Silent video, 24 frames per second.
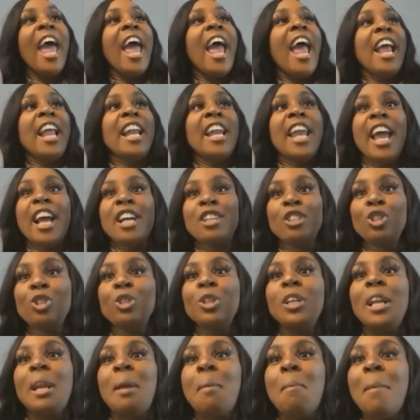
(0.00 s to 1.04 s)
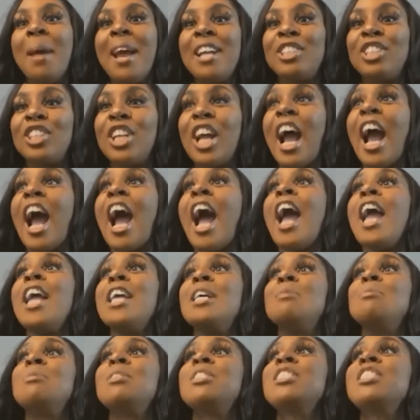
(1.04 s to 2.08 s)
And as you can imagine, I
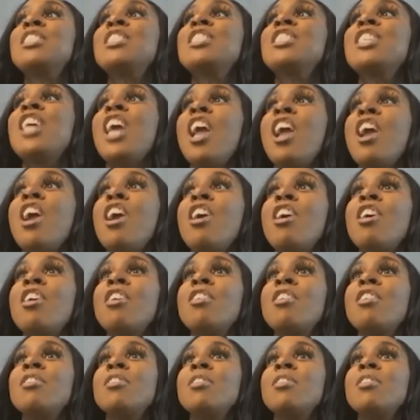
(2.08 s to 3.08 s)
am scared